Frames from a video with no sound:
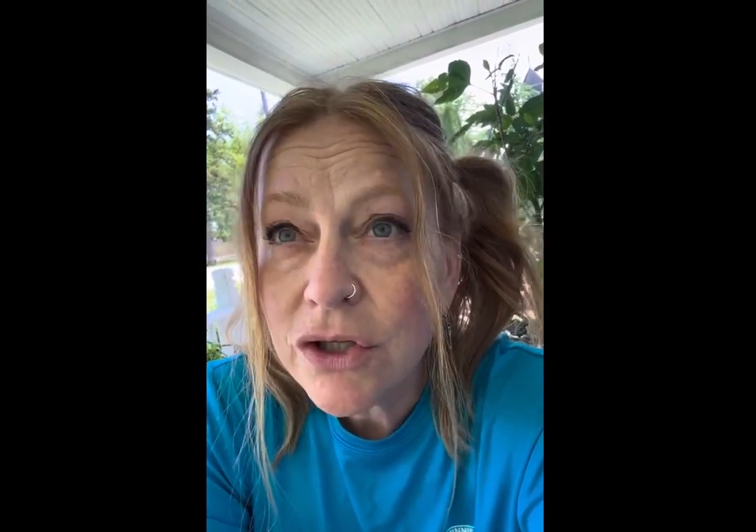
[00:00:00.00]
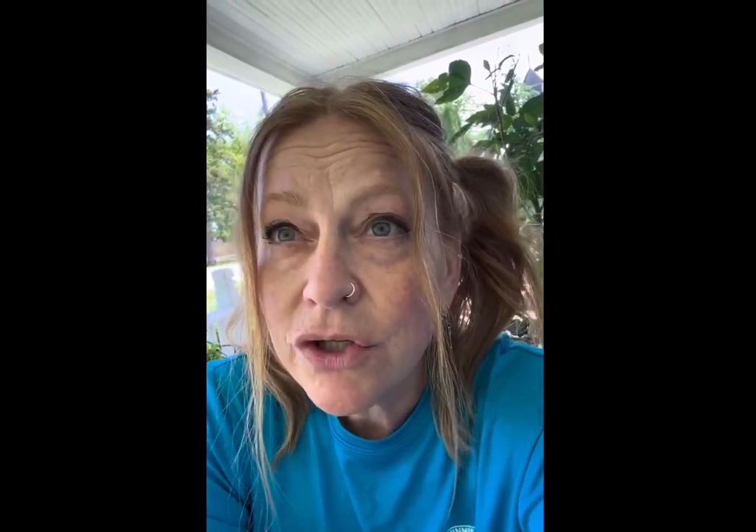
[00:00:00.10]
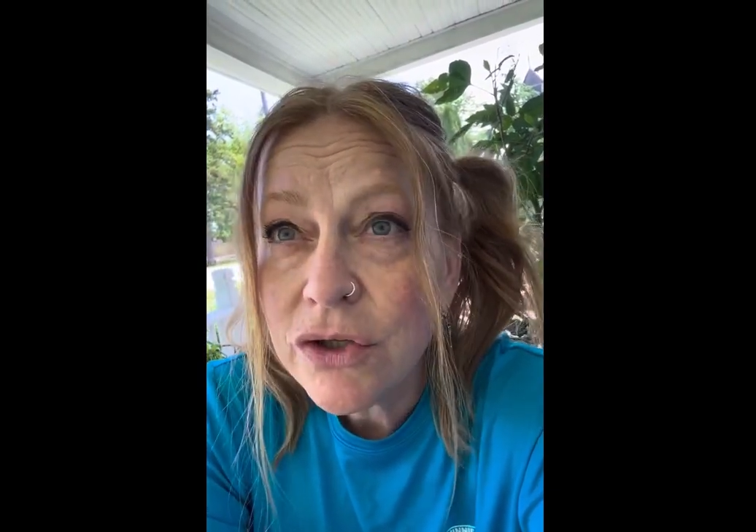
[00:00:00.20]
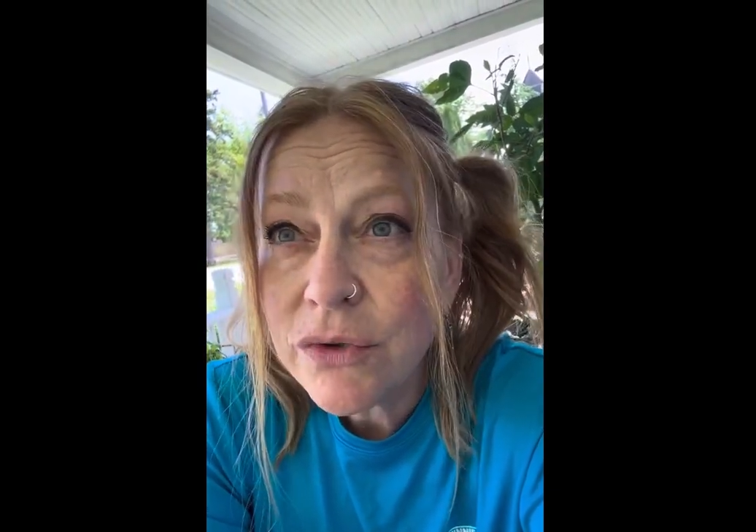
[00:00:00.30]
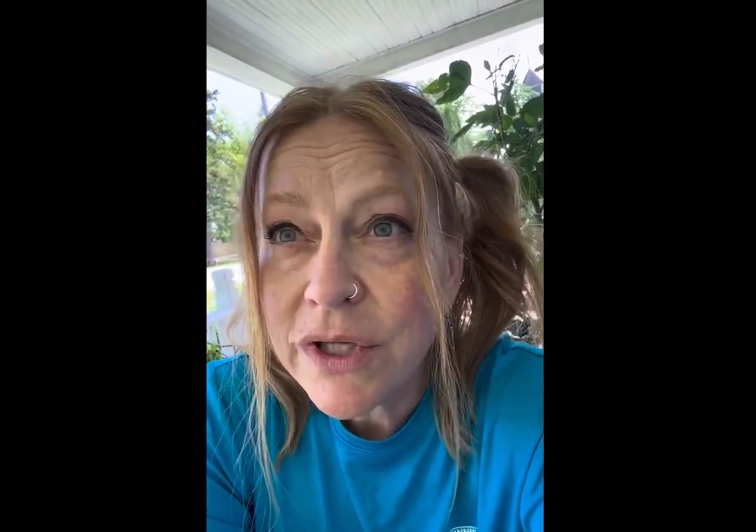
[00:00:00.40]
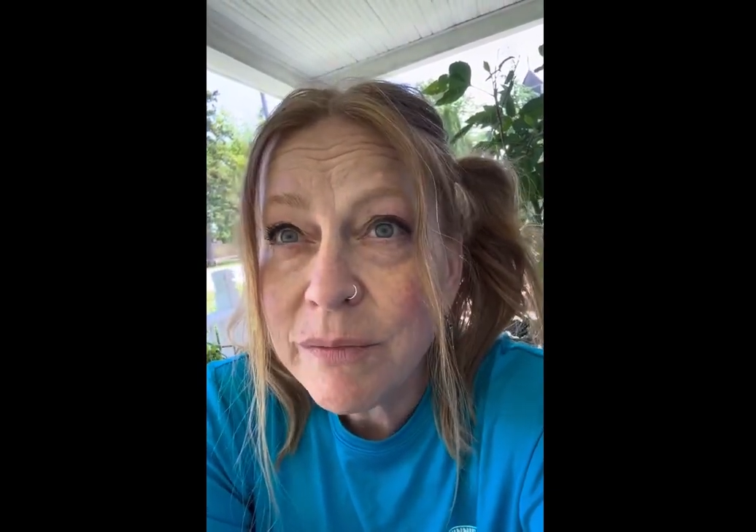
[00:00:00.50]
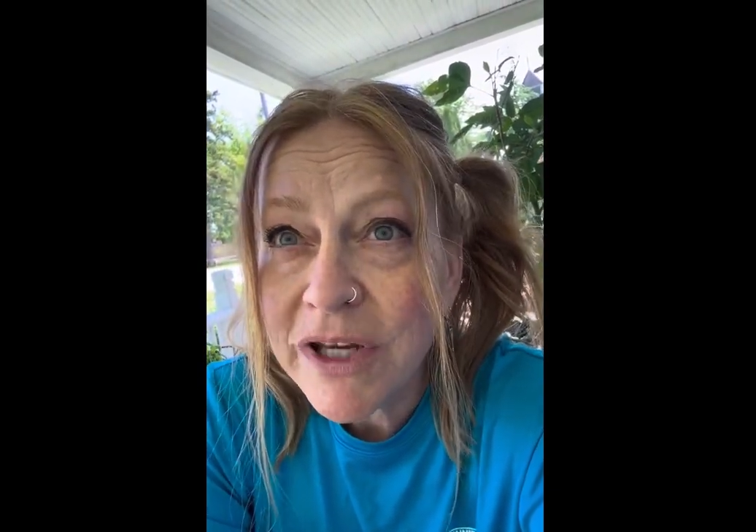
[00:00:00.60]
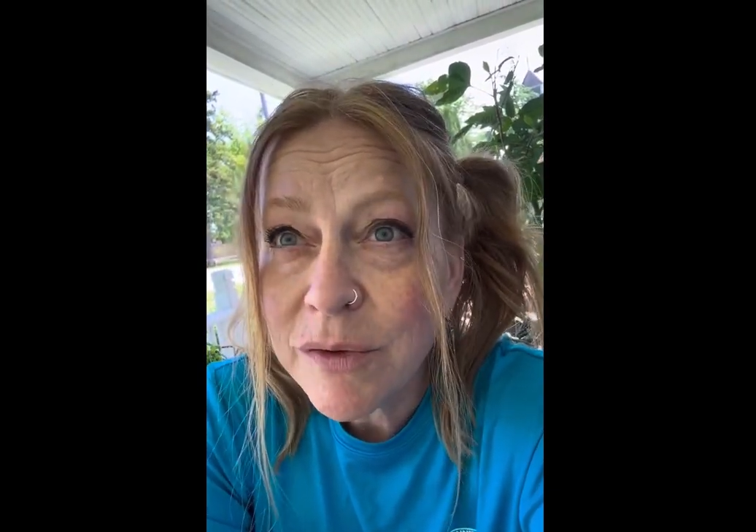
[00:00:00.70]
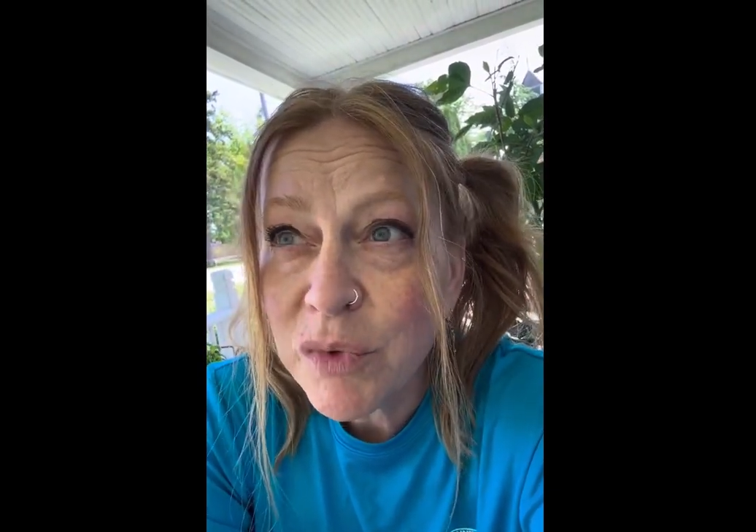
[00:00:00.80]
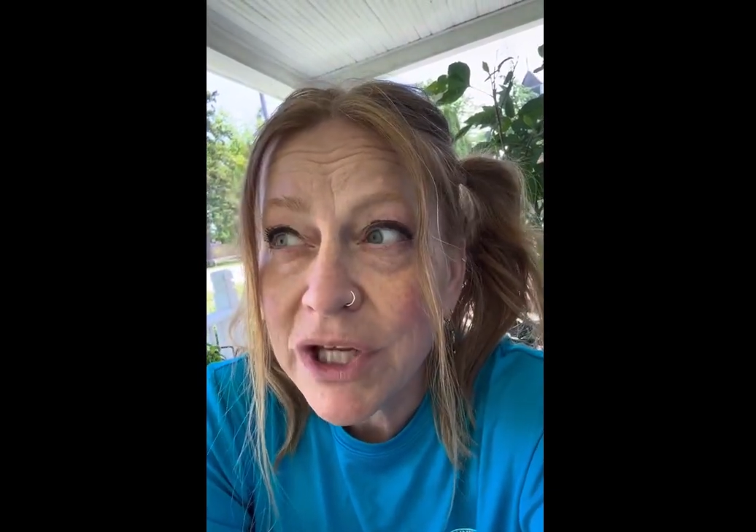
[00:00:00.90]
You can make
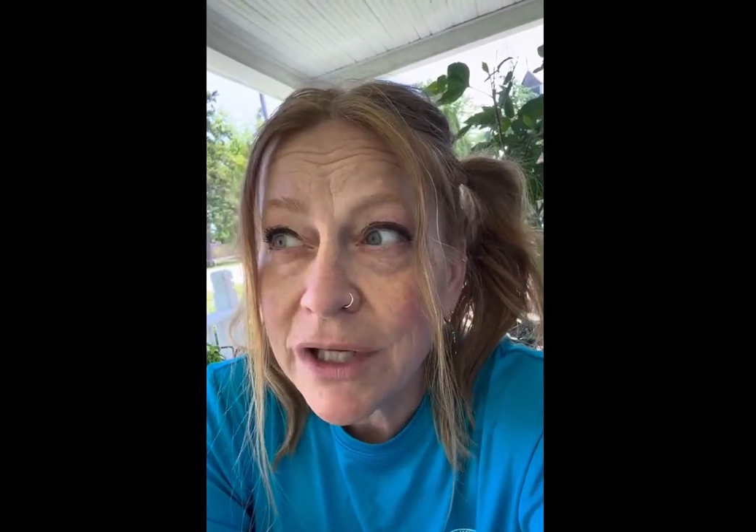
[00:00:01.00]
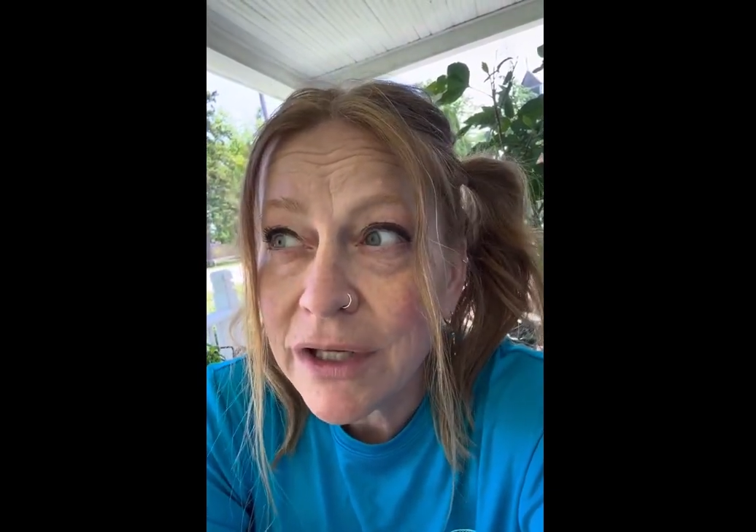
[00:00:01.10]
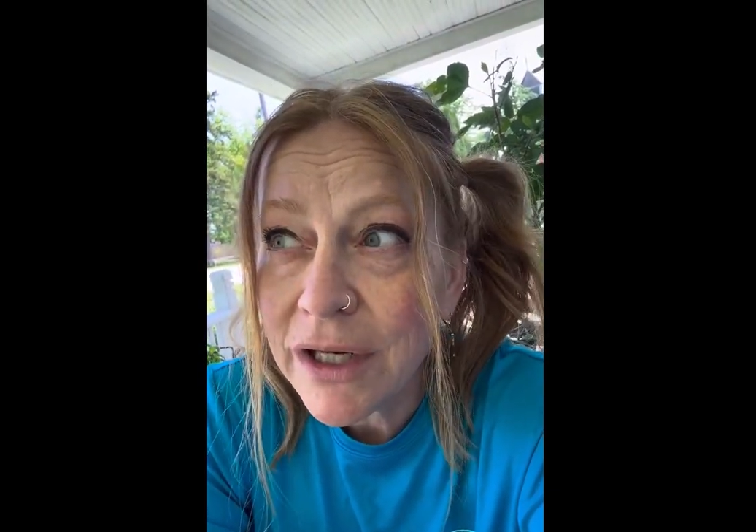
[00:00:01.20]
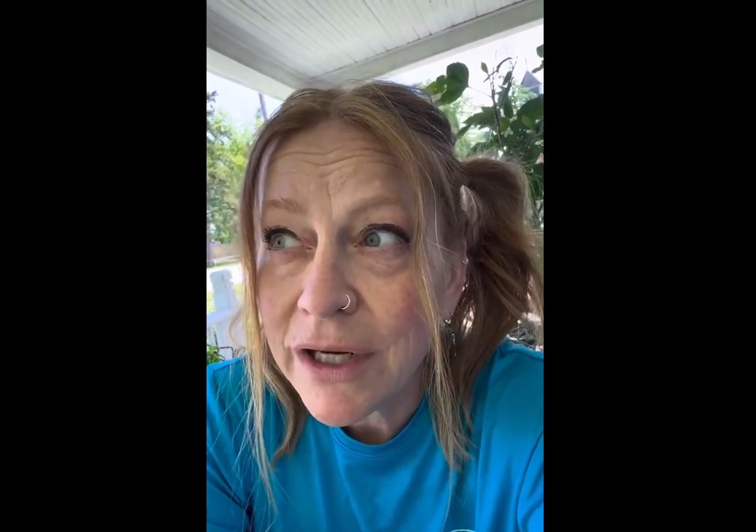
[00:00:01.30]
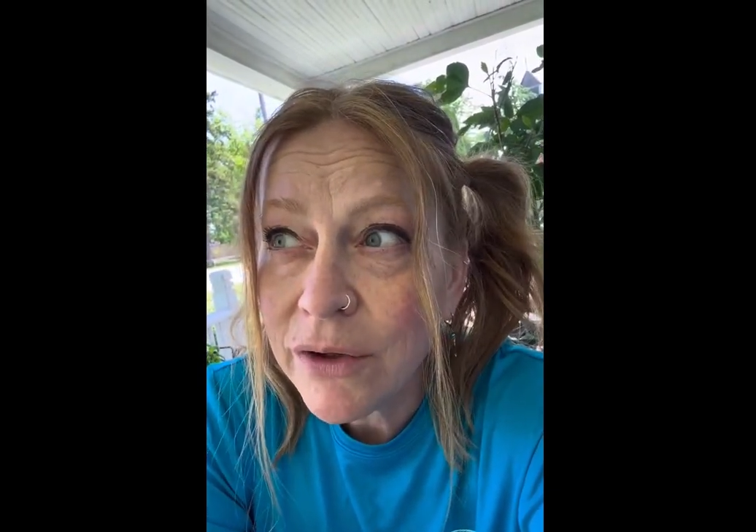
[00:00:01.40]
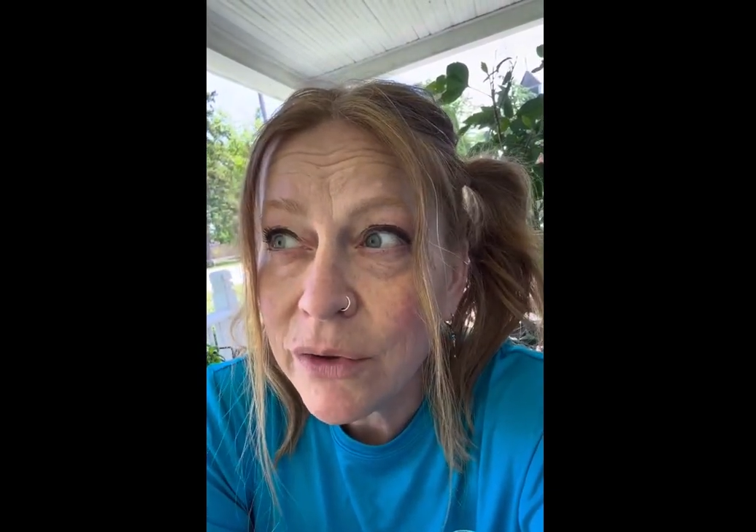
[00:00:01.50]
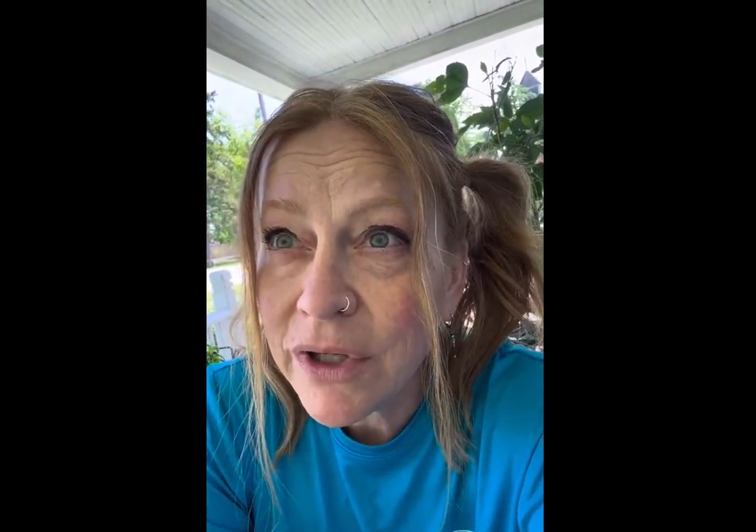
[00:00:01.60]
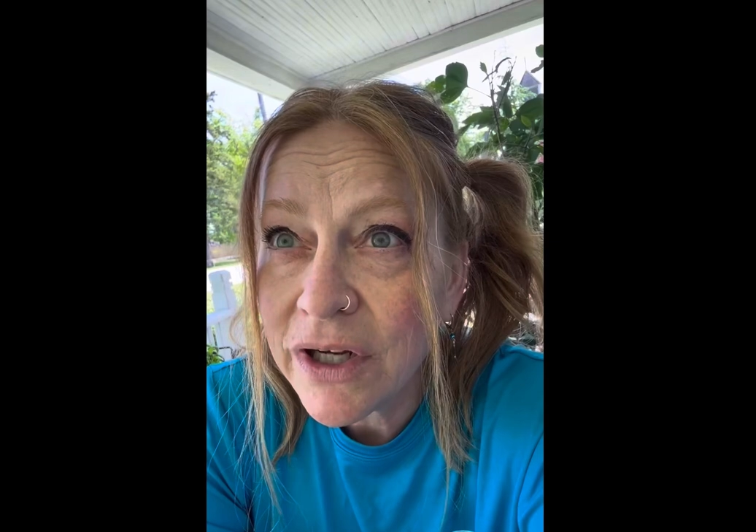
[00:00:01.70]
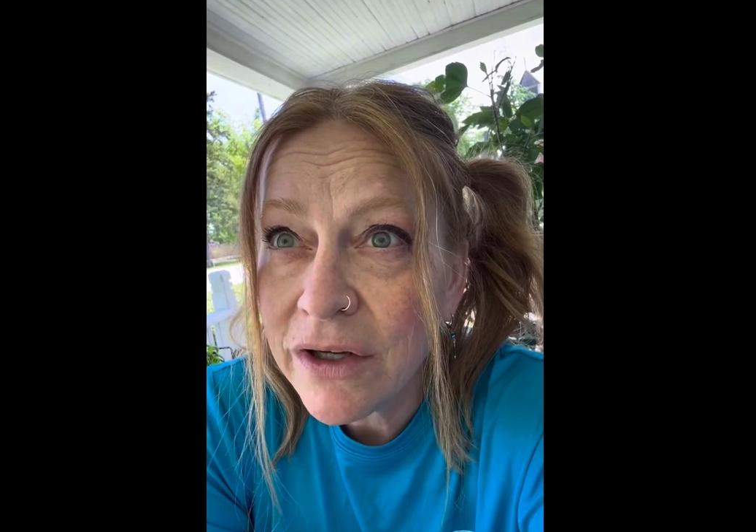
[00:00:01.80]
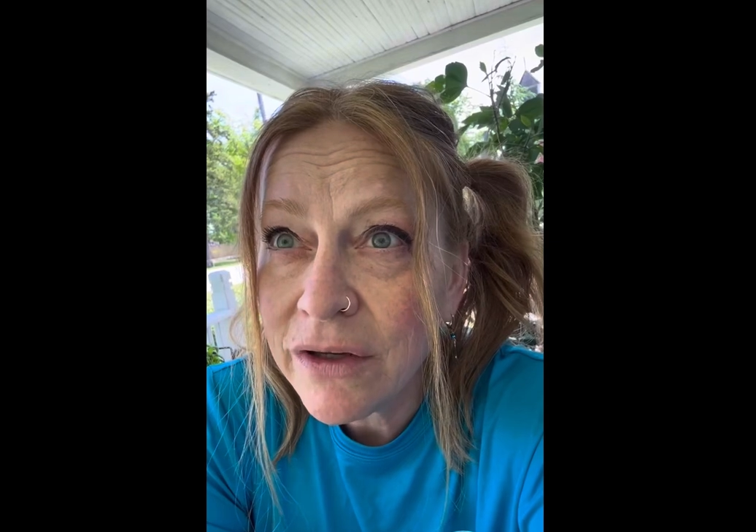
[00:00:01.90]
bacon out
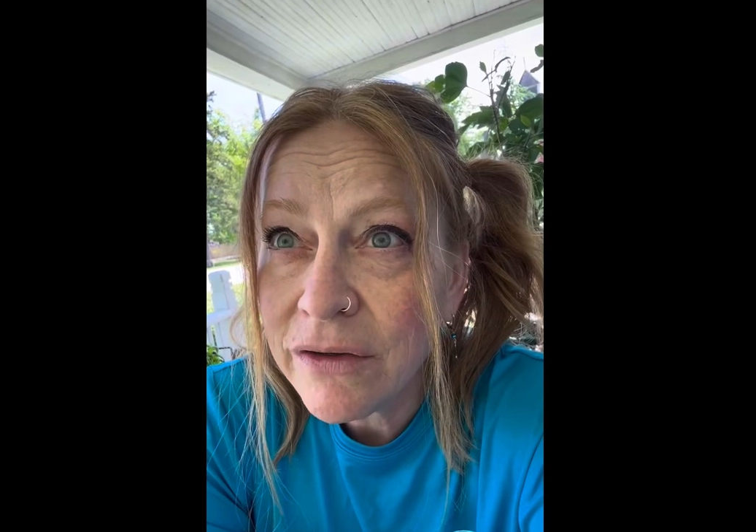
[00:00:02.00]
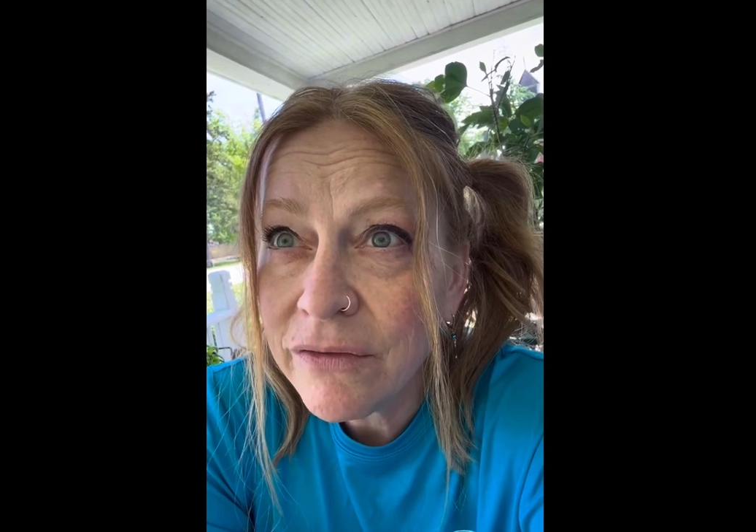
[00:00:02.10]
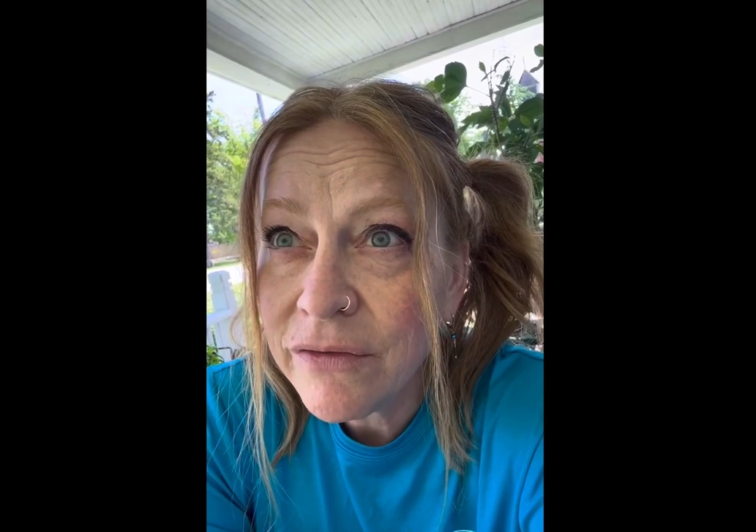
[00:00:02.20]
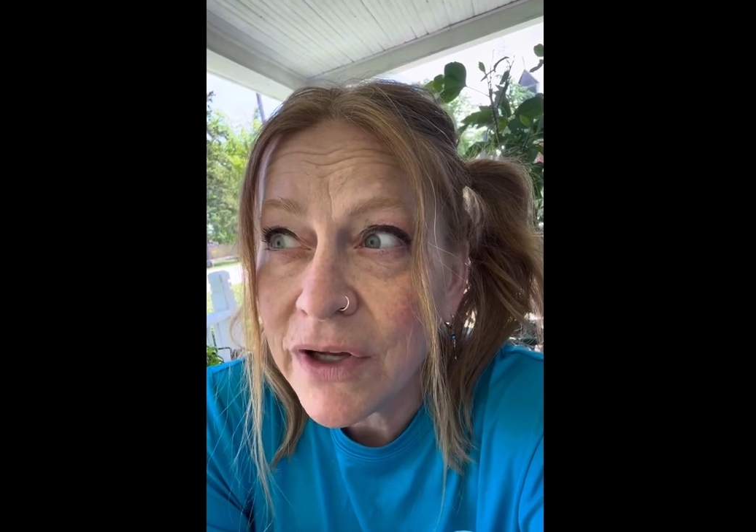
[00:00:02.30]
of